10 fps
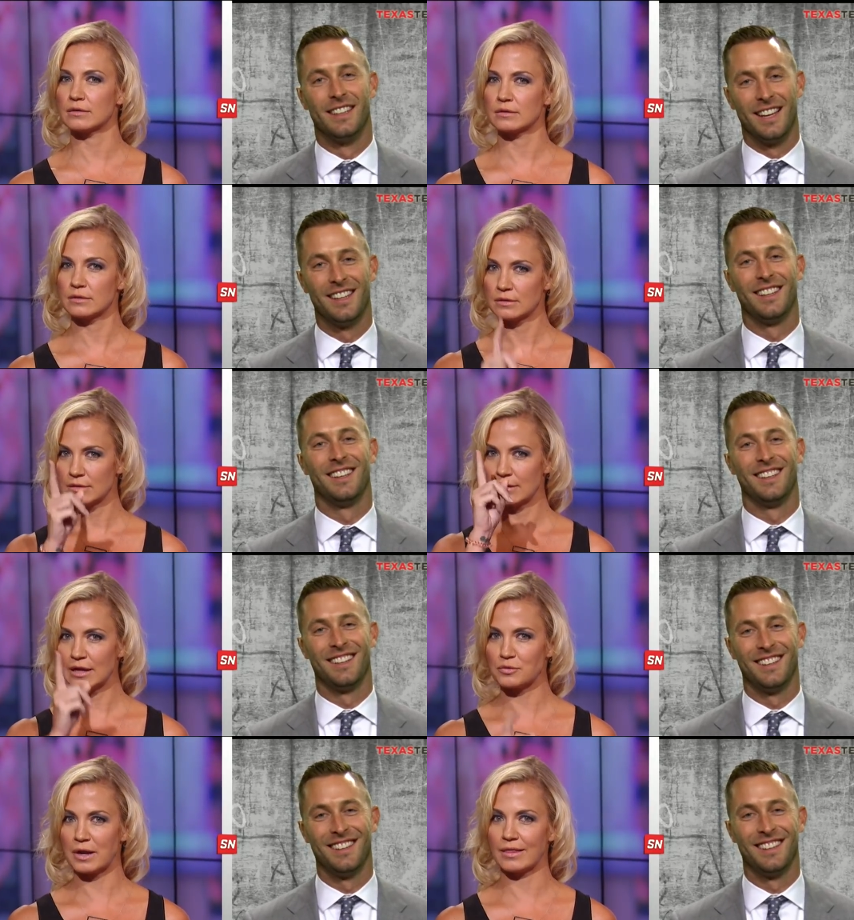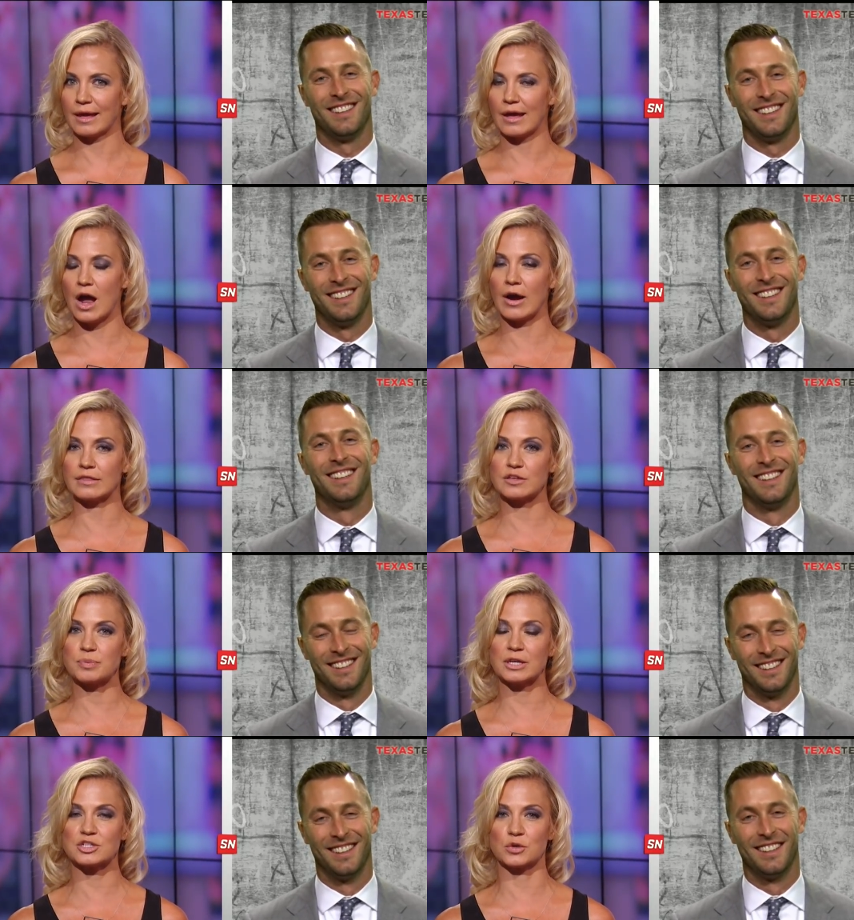Speaker 1: That's what I think. All right, this
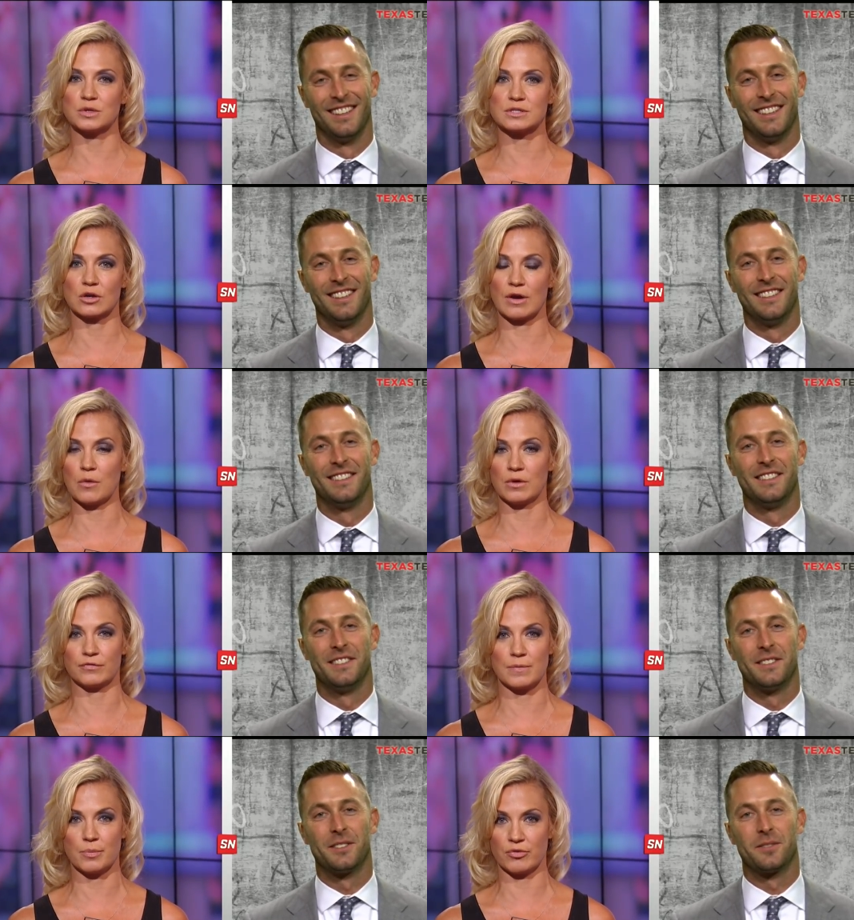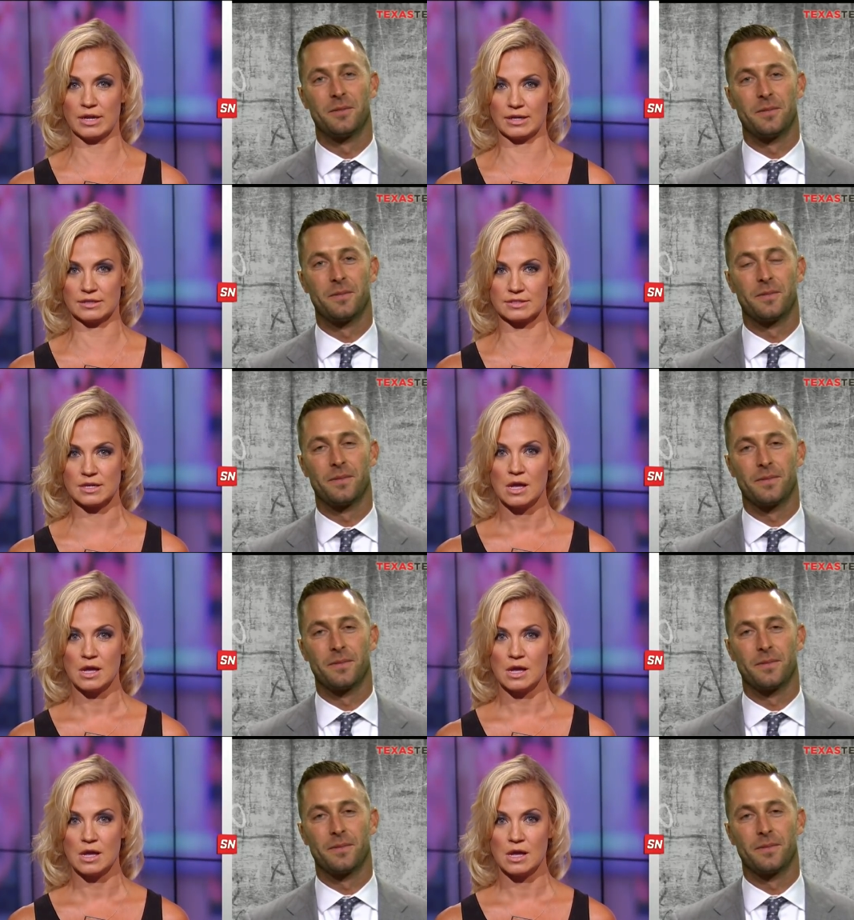picture was the great one from the Preakness